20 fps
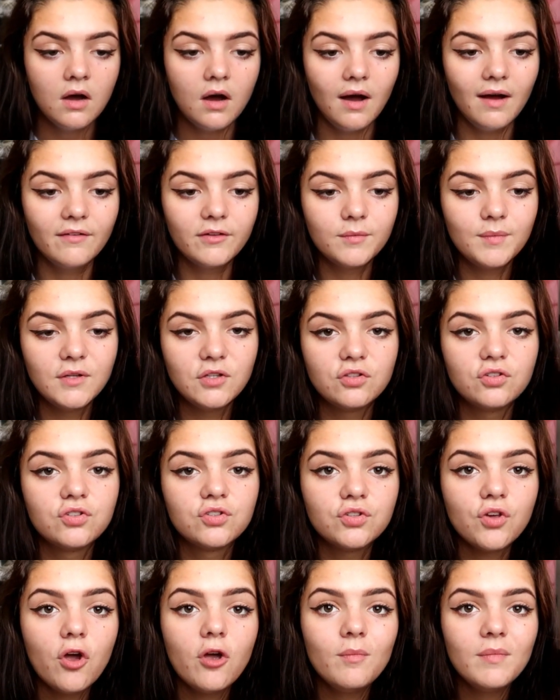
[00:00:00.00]
I spent
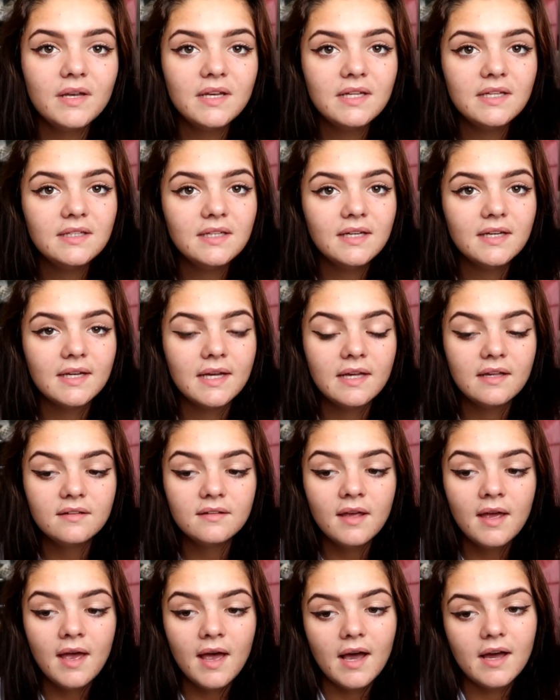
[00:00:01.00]
so many
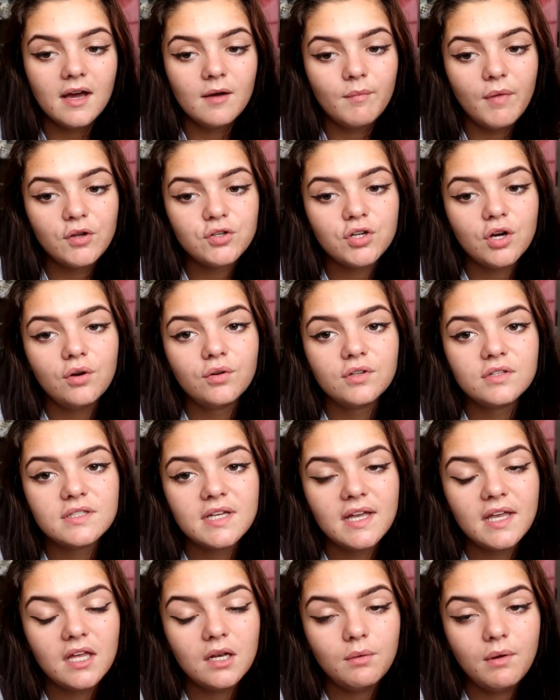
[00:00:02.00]
years, I had my childhood
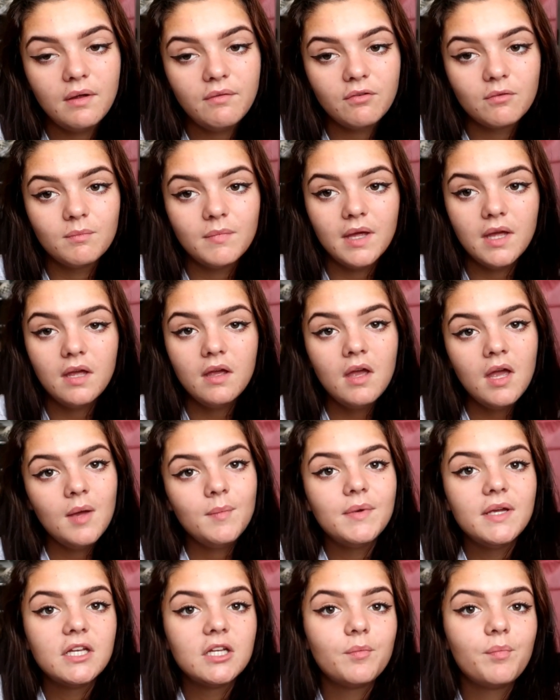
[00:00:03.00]
taken away from me,
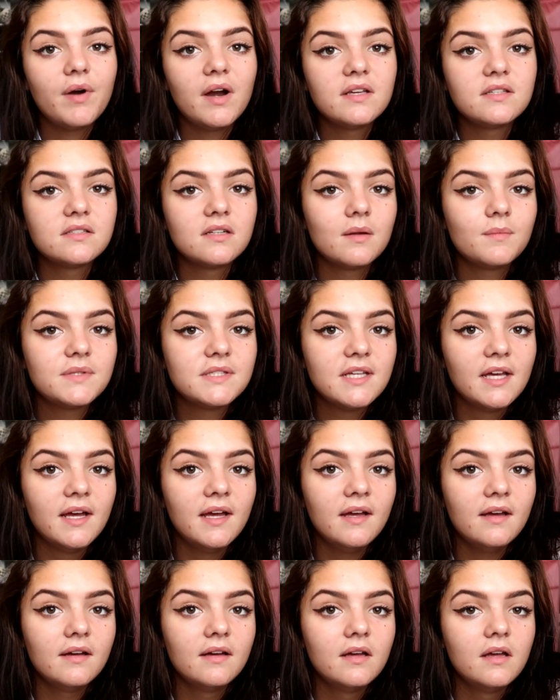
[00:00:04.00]
being depressed and
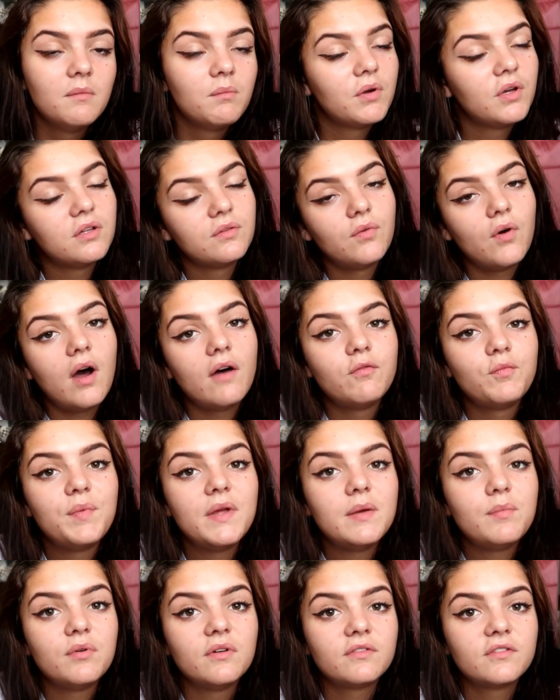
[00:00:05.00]
upset because of what other
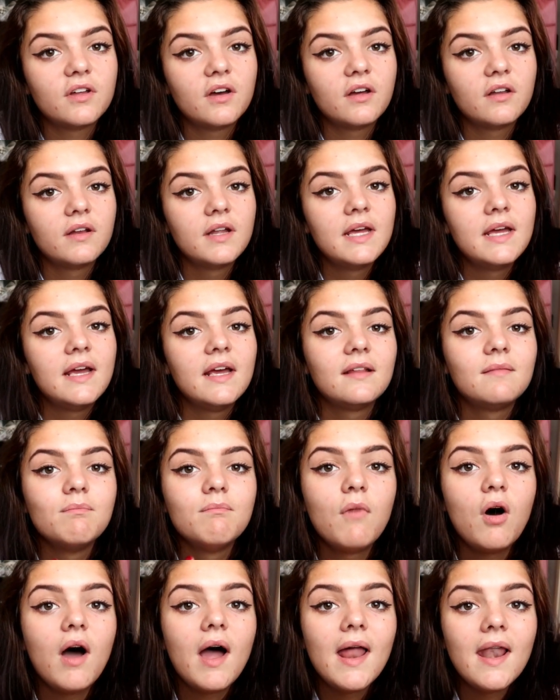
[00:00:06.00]
people have done. It's
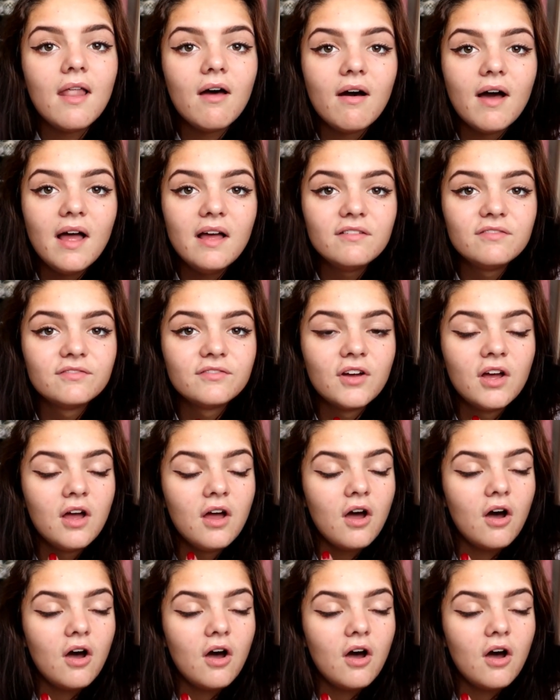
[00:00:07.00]
my life.